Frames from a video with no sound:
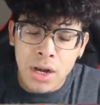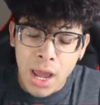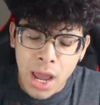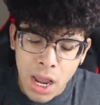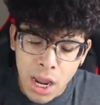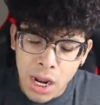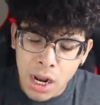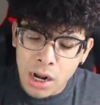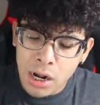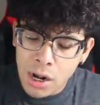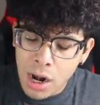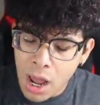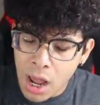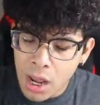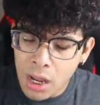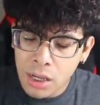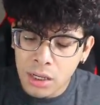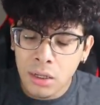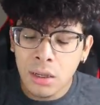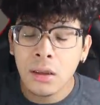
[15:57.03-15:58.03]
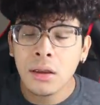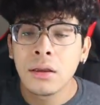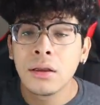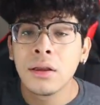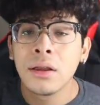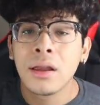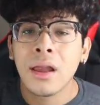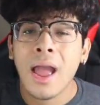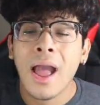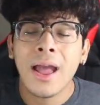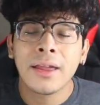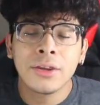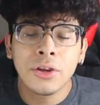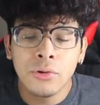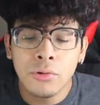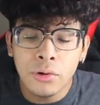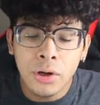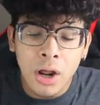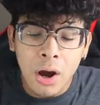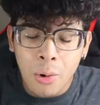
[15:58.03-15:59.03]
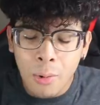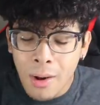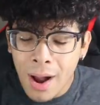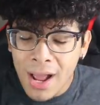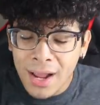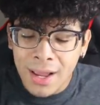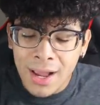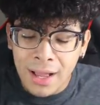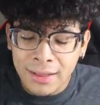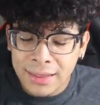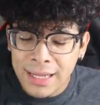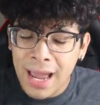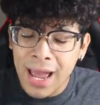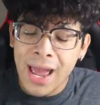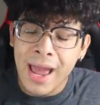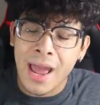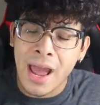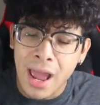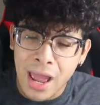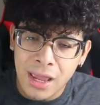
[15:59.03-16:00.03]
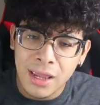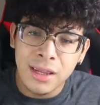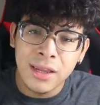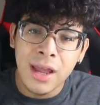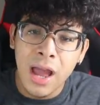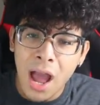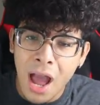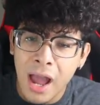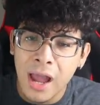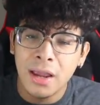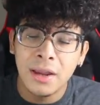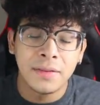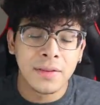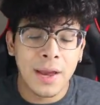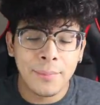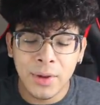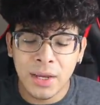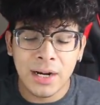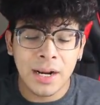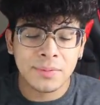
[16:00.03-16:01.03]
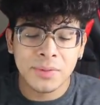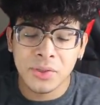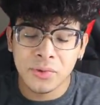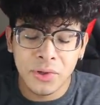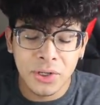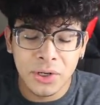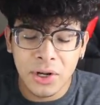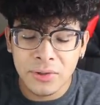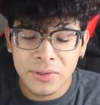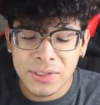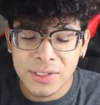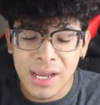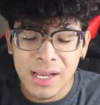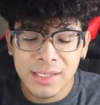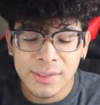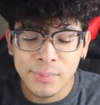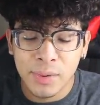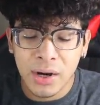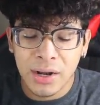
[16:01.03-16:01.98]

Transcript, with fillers: Lele. And you know I got that Hey Hey. That made absolutely no sense,